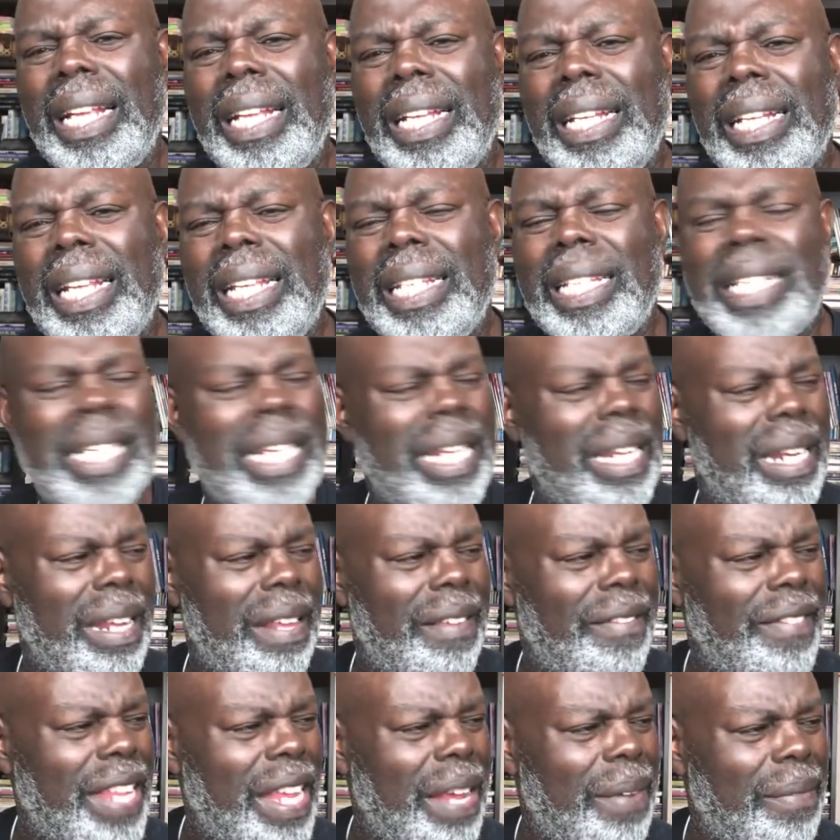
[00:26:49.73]
They said they've
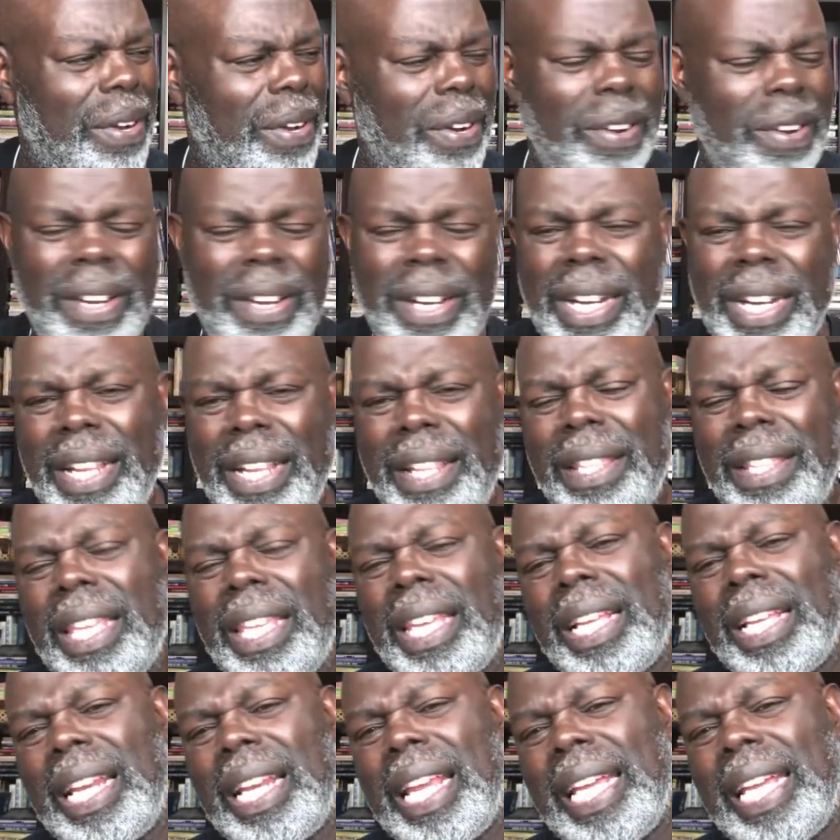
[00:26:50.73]
never heard
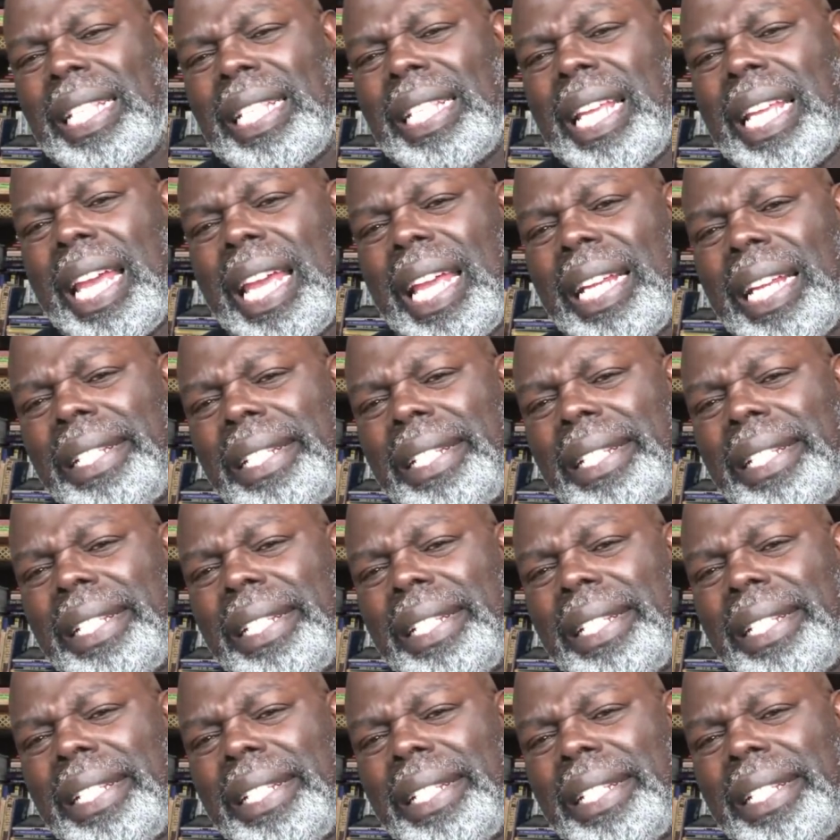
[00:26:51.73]
anything like that.